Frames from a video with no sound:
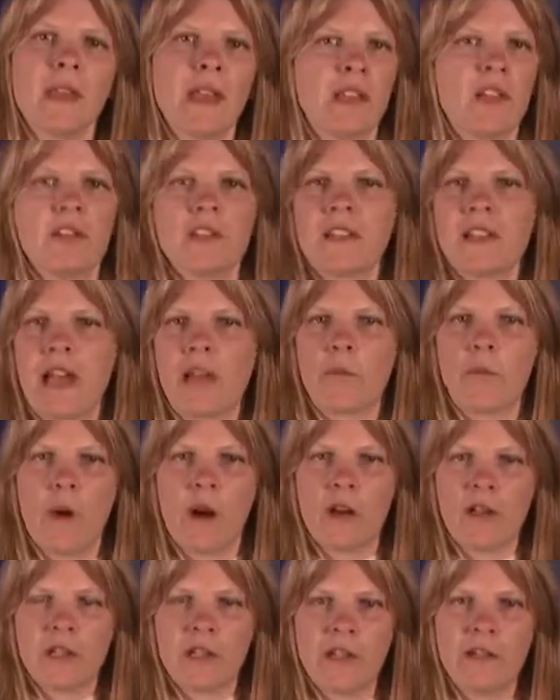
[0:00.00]
You just add
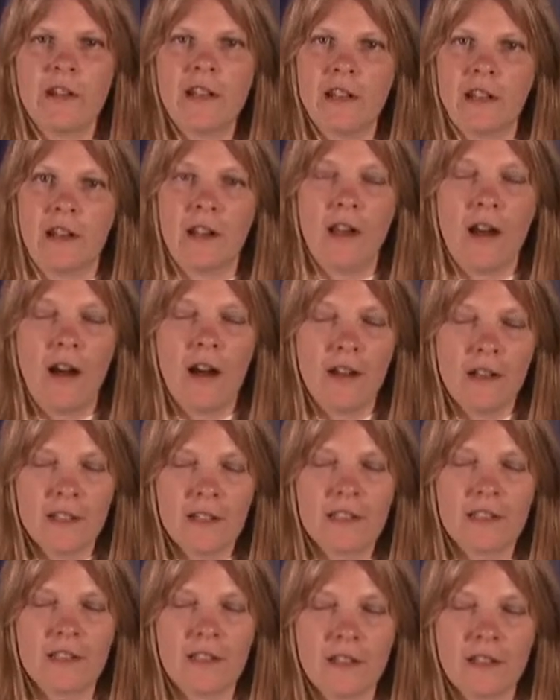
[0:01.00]
water to it, and it,
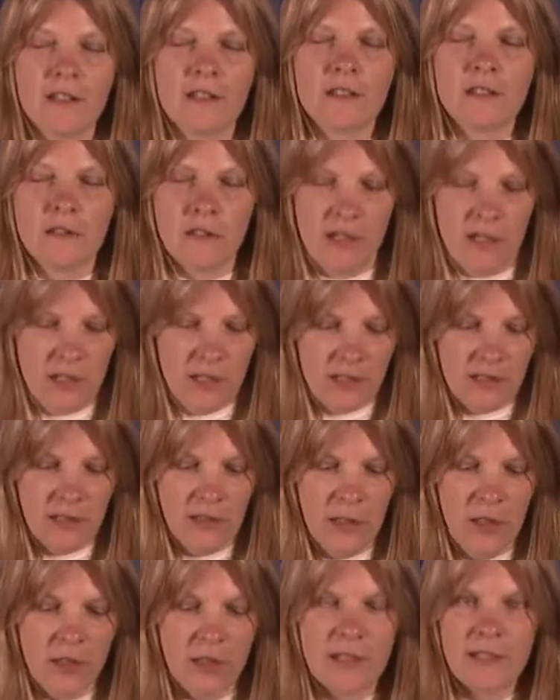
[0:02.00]
honest to goodness gracious,
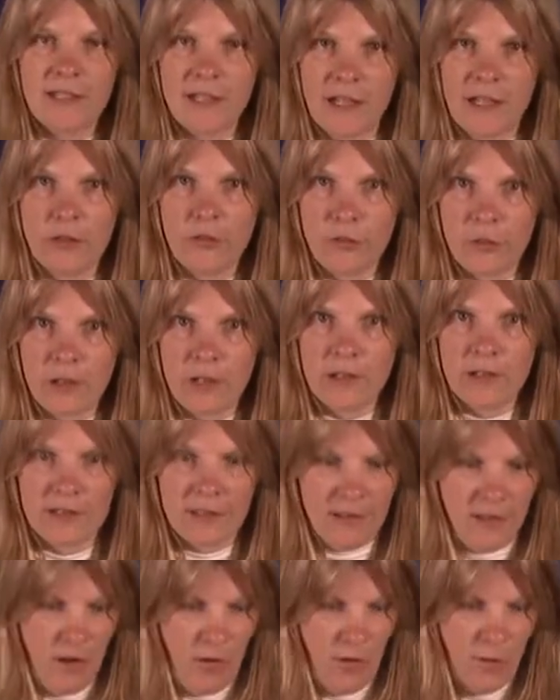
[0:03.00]
looks like real
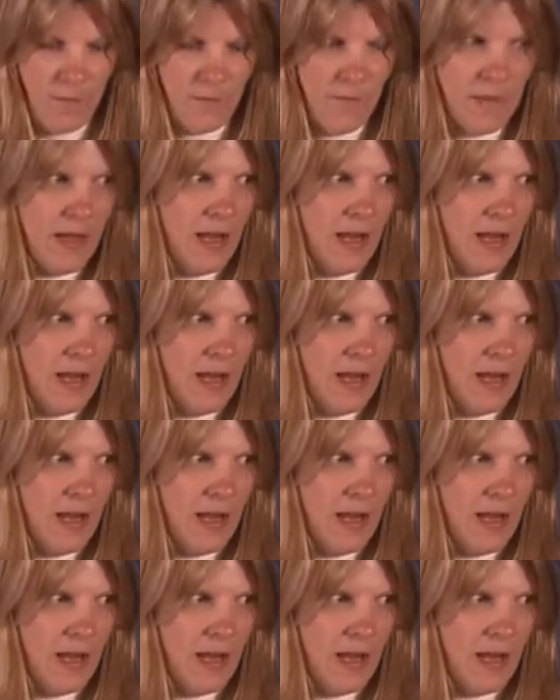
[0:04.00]
snow.